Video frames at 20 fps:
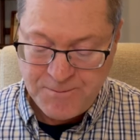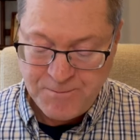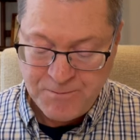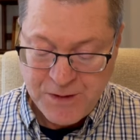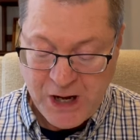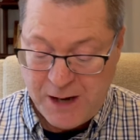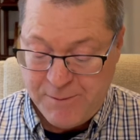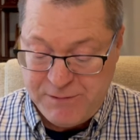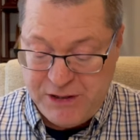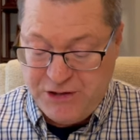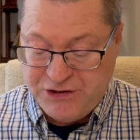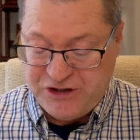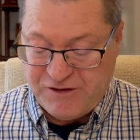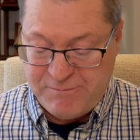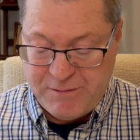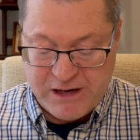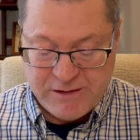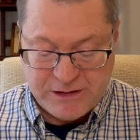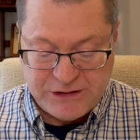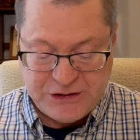Abusive
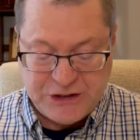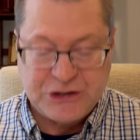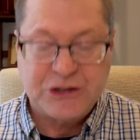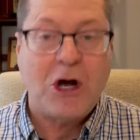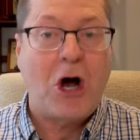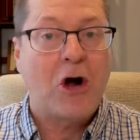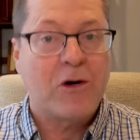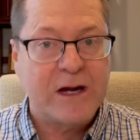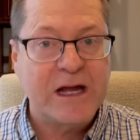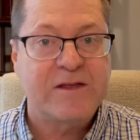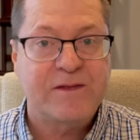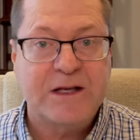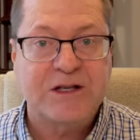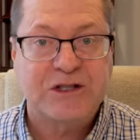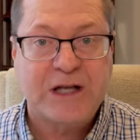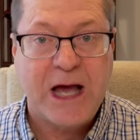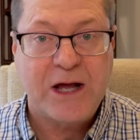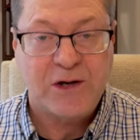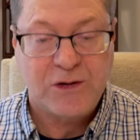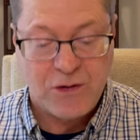marriages are in this
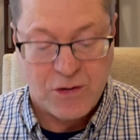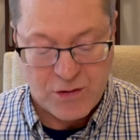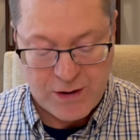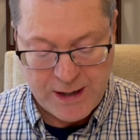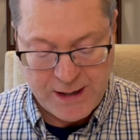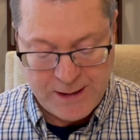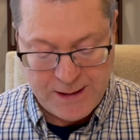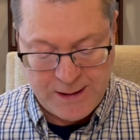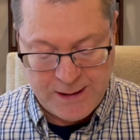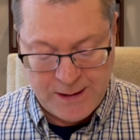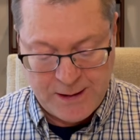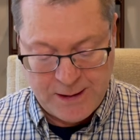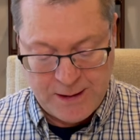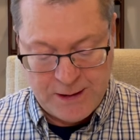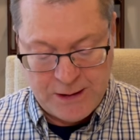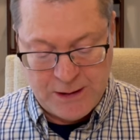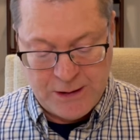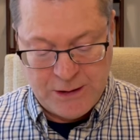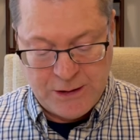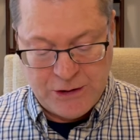category.
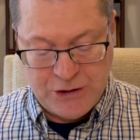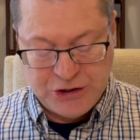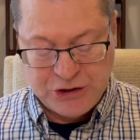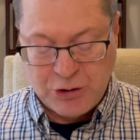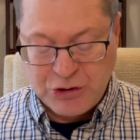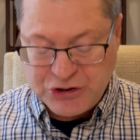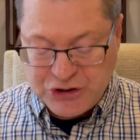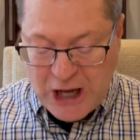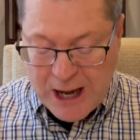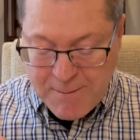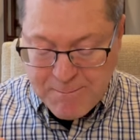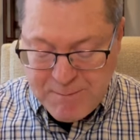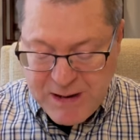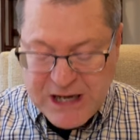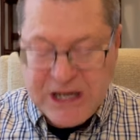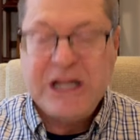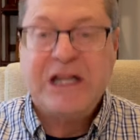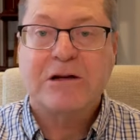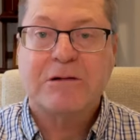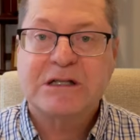So stop
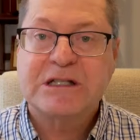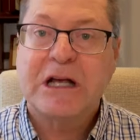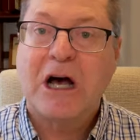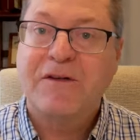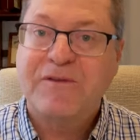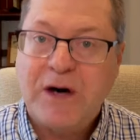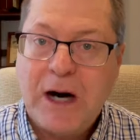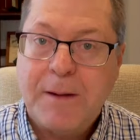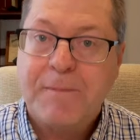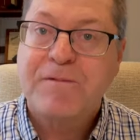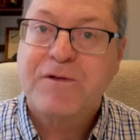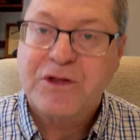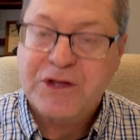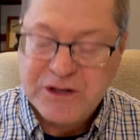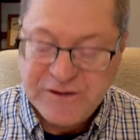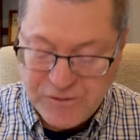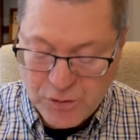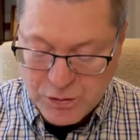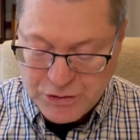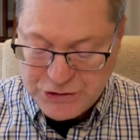beating yourself up for the
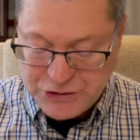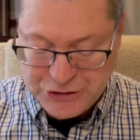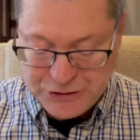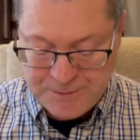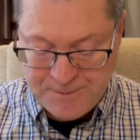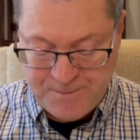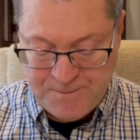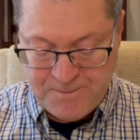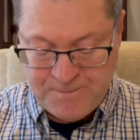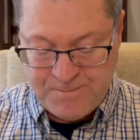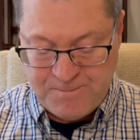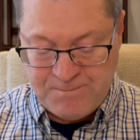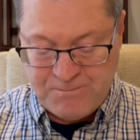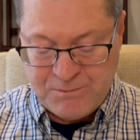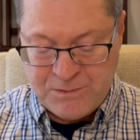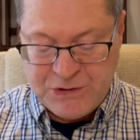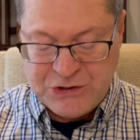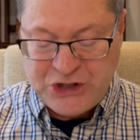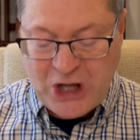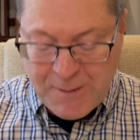divorce.
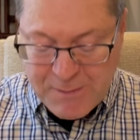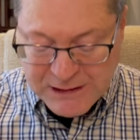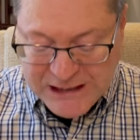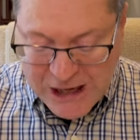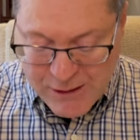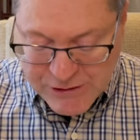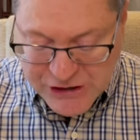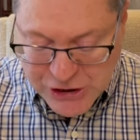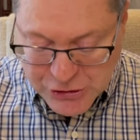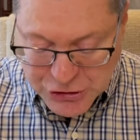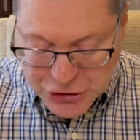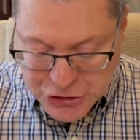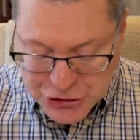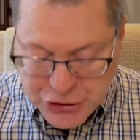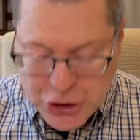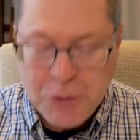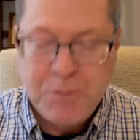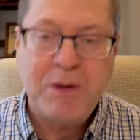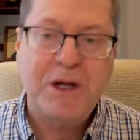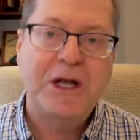Stop allowing your
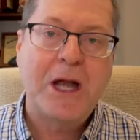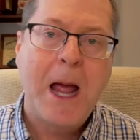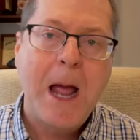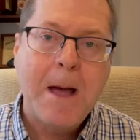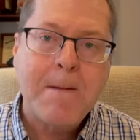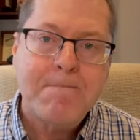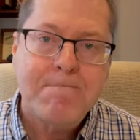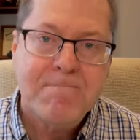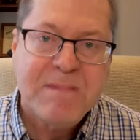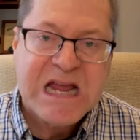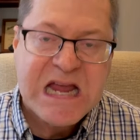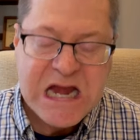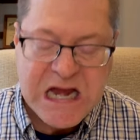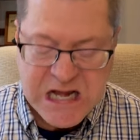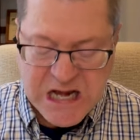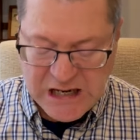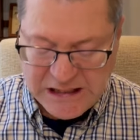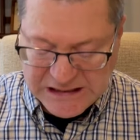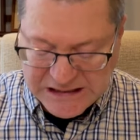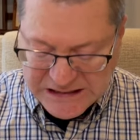stupid,
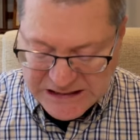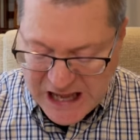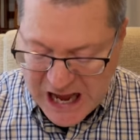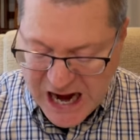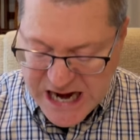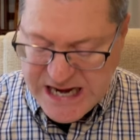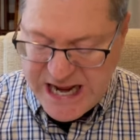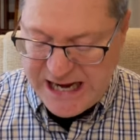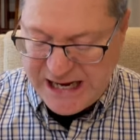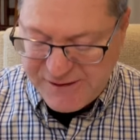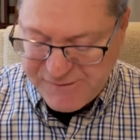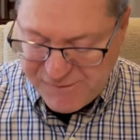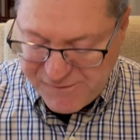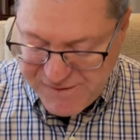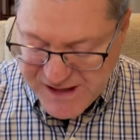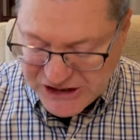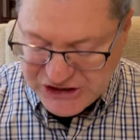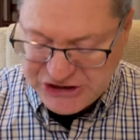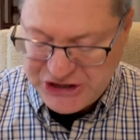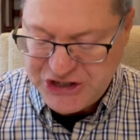mean, lying,
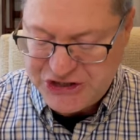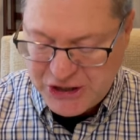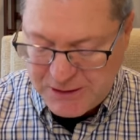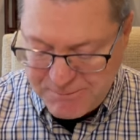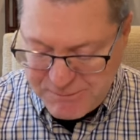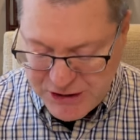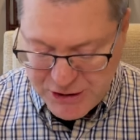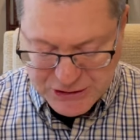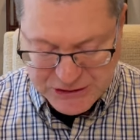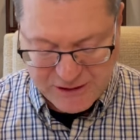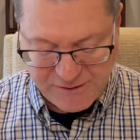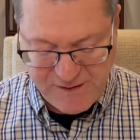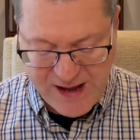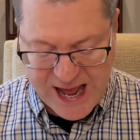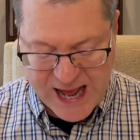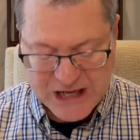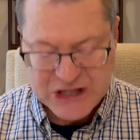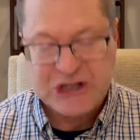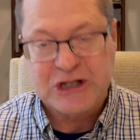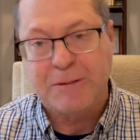vicious, abusive
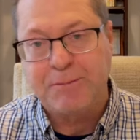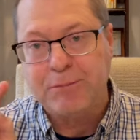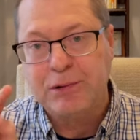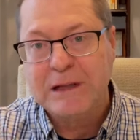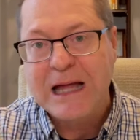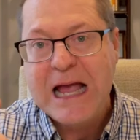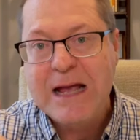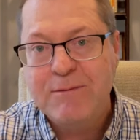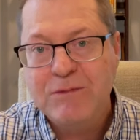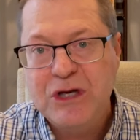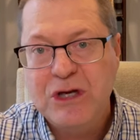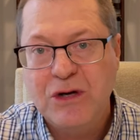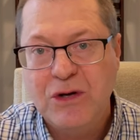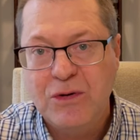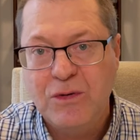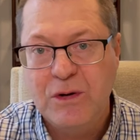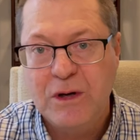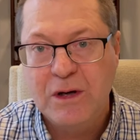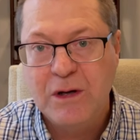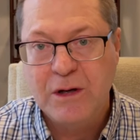ex to blame
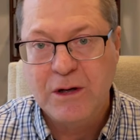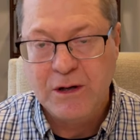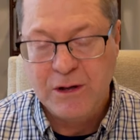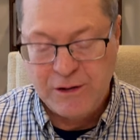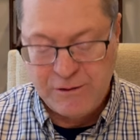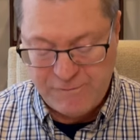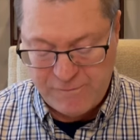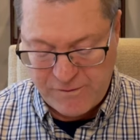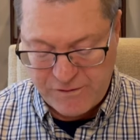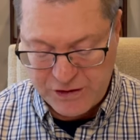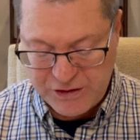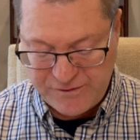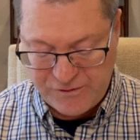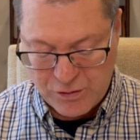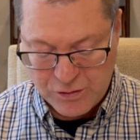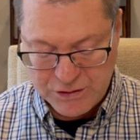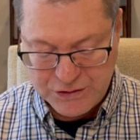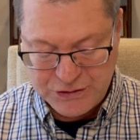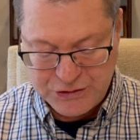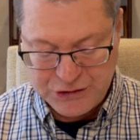you for the
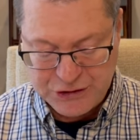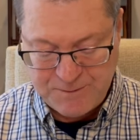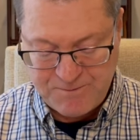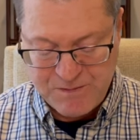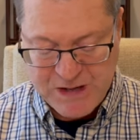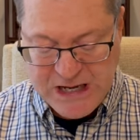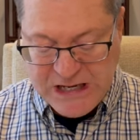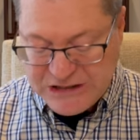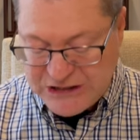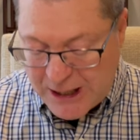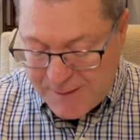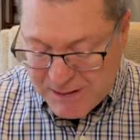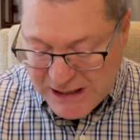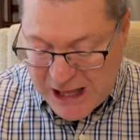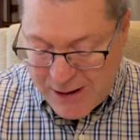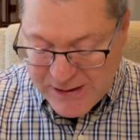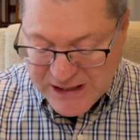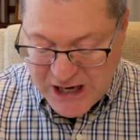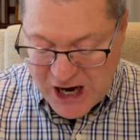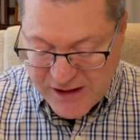divorce. Stop
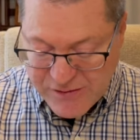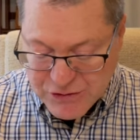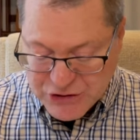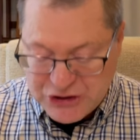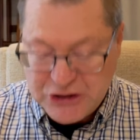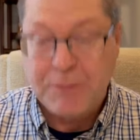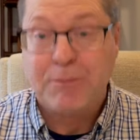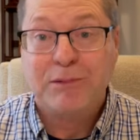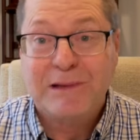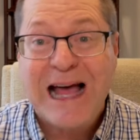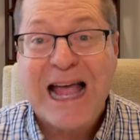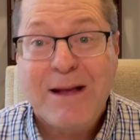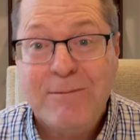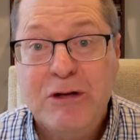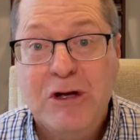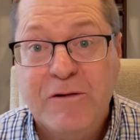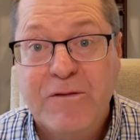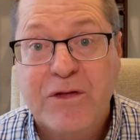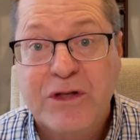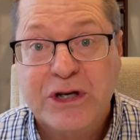allowing others to blame
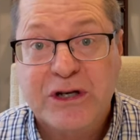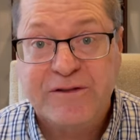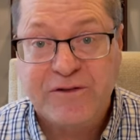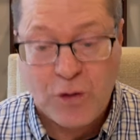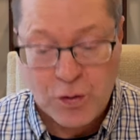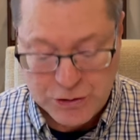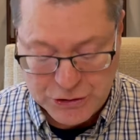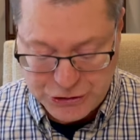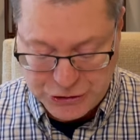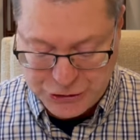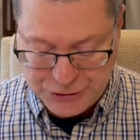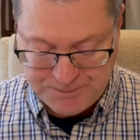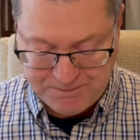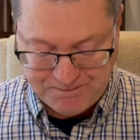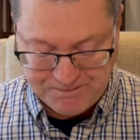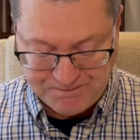you for the divorce.